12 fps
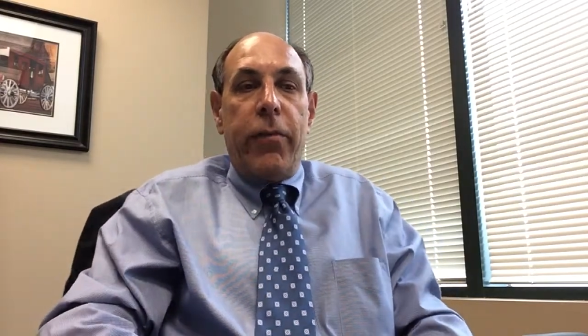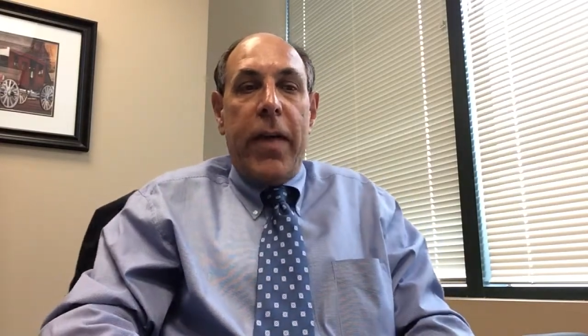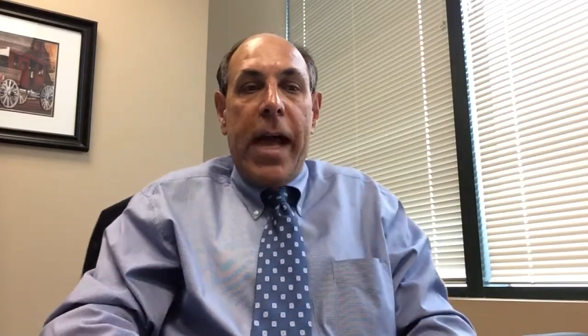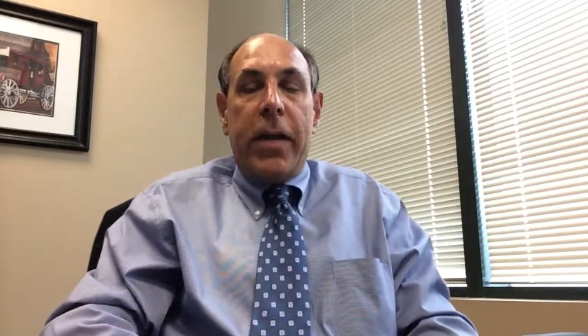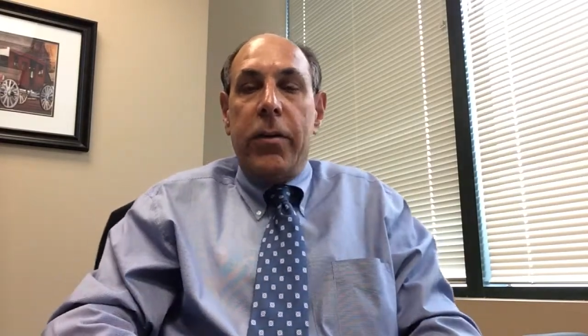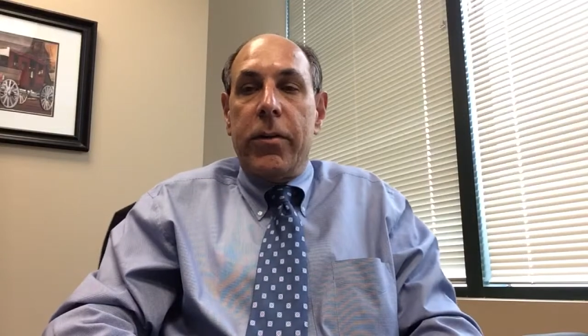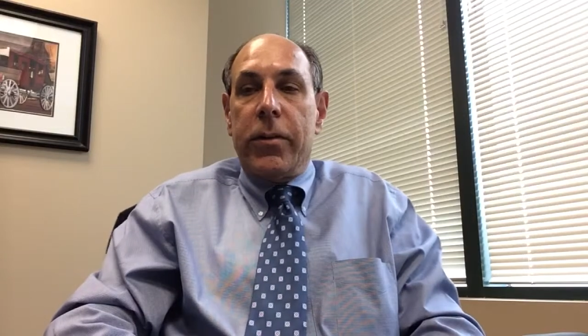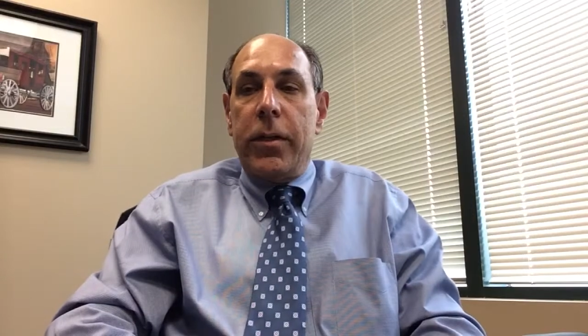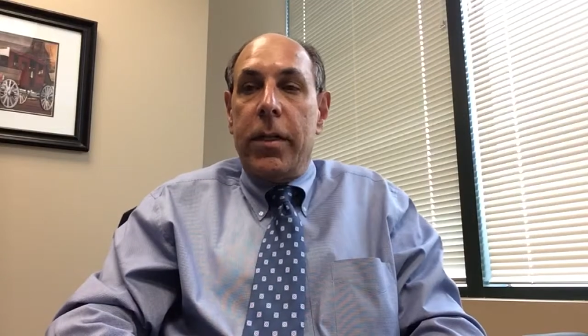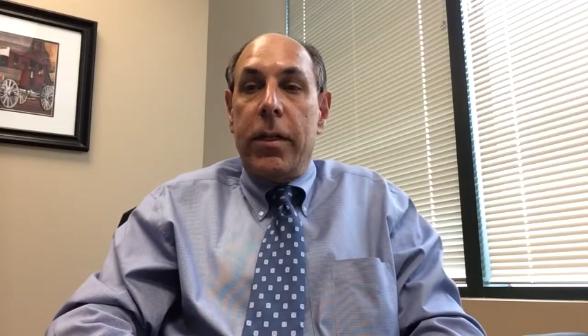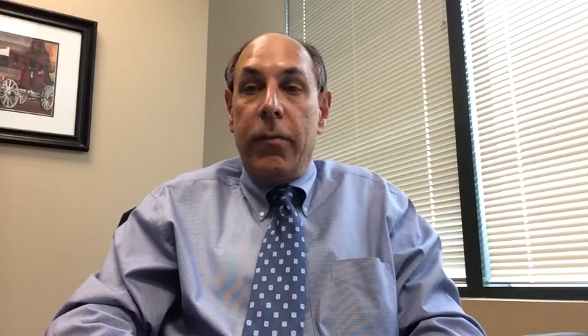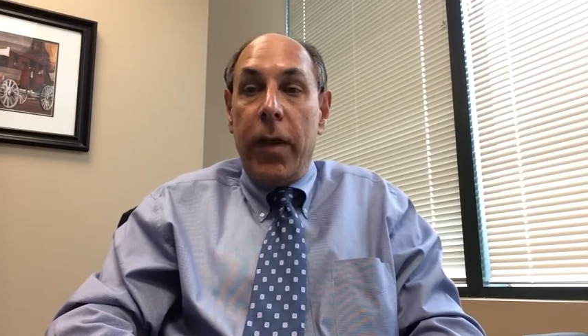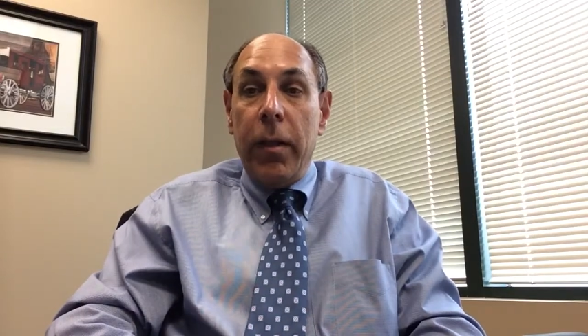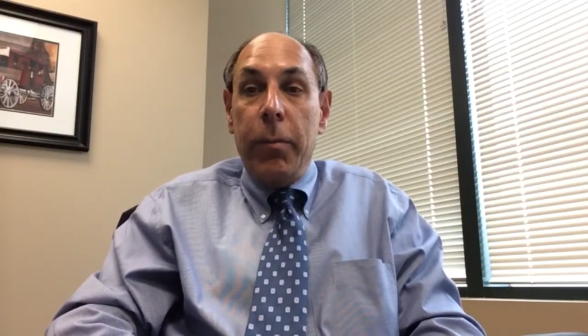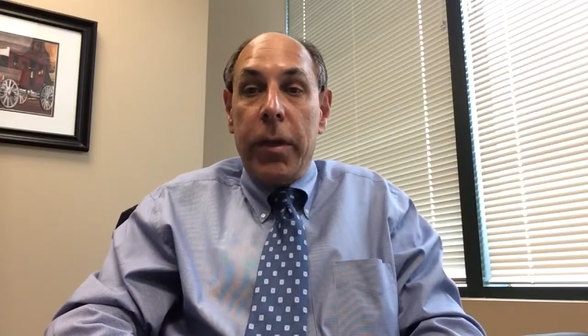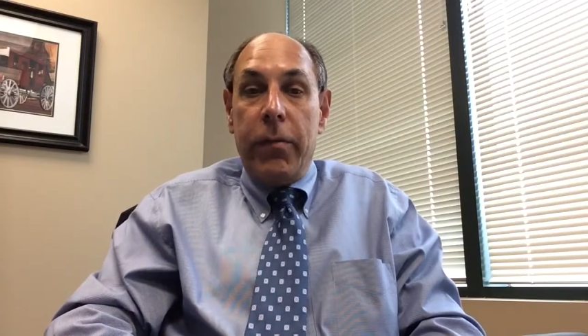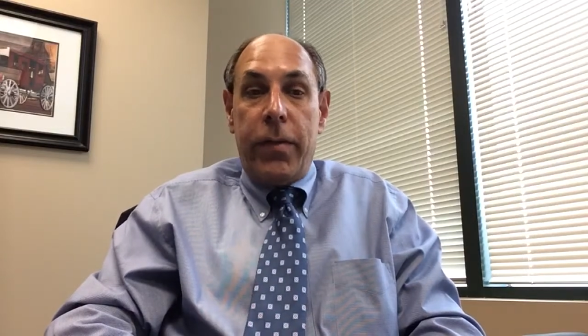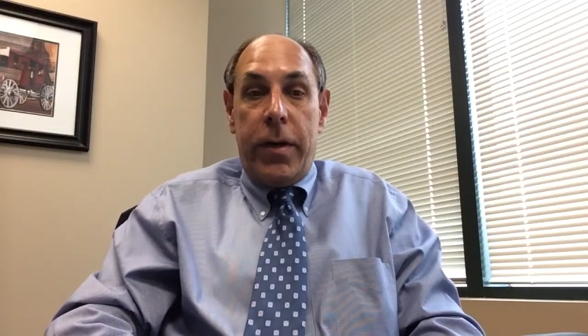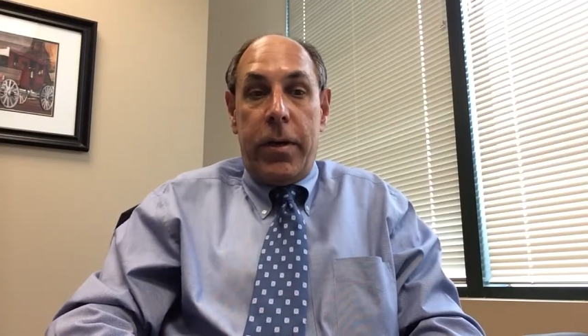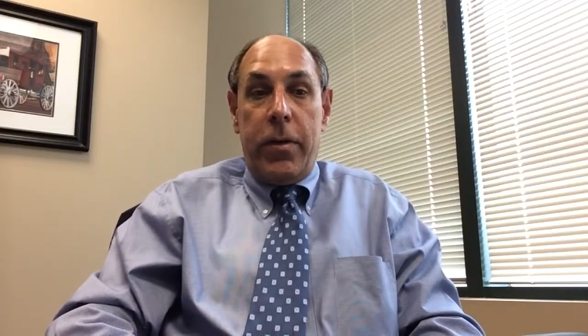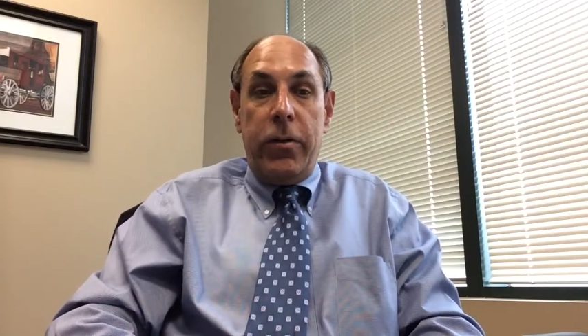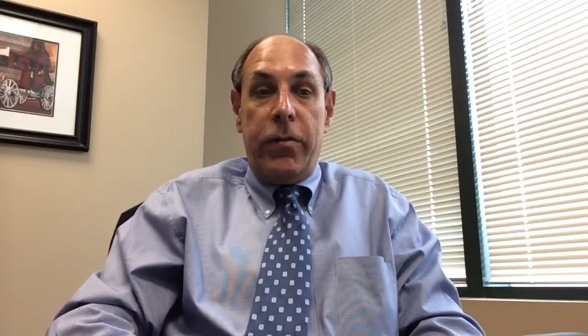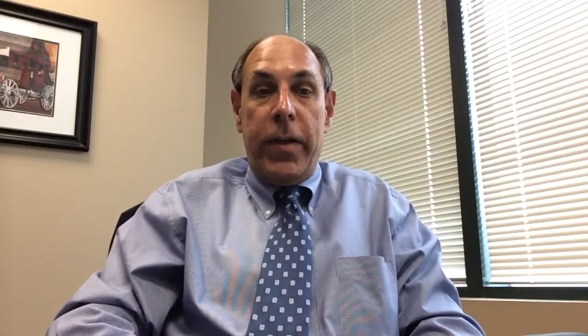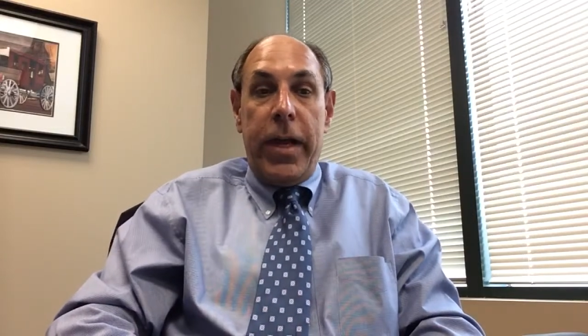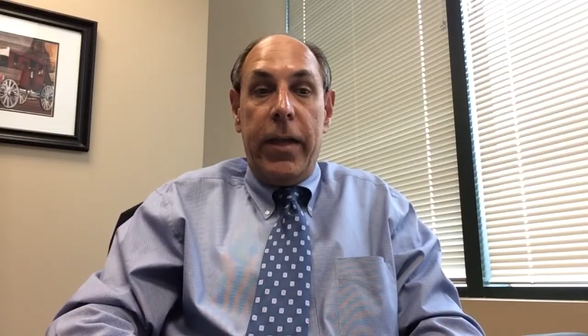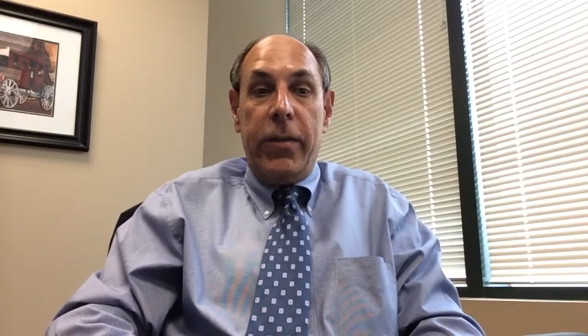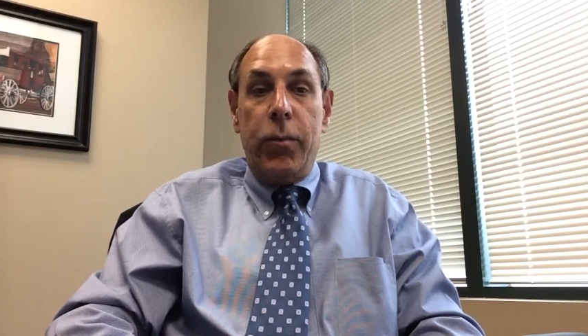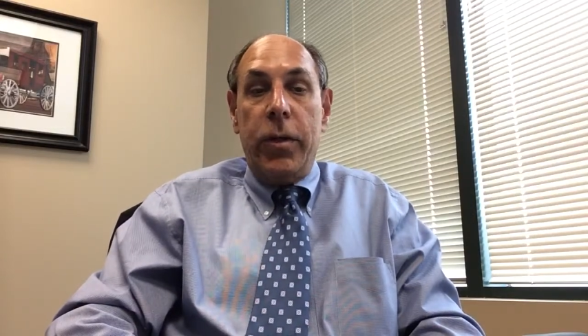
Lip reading: factors to the development of varicose veins,